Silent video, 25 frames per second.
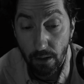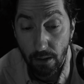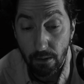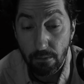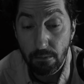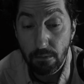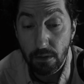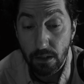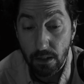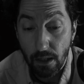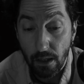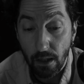
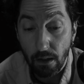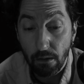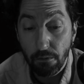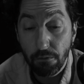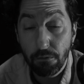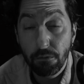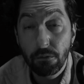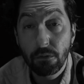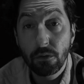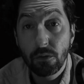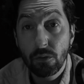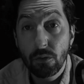
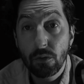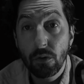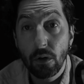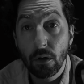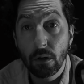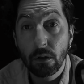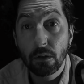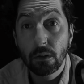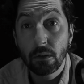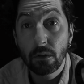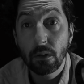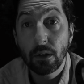himself to
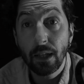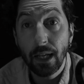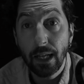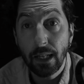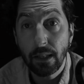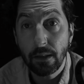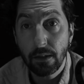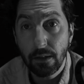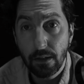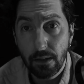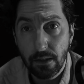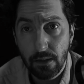Dr.
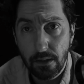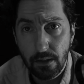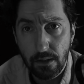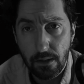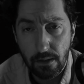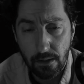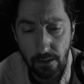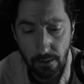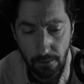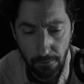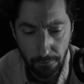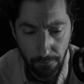
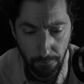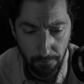Lanyon's.